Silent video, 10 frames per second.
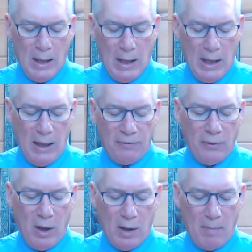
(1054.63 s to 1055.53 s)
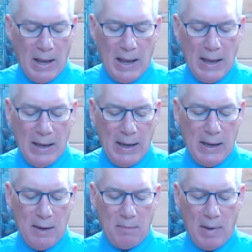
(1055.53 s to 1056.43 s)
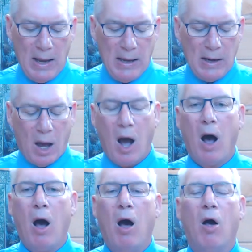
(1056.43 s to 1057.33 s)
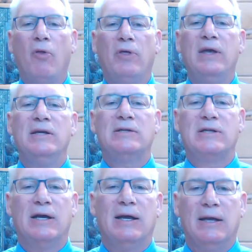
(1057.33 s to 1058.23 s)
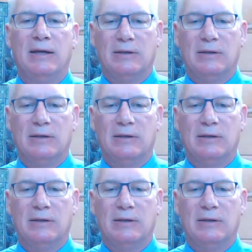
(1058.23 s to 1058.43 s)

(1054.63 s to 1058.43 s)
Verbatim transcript: Hath not my hand made all these things?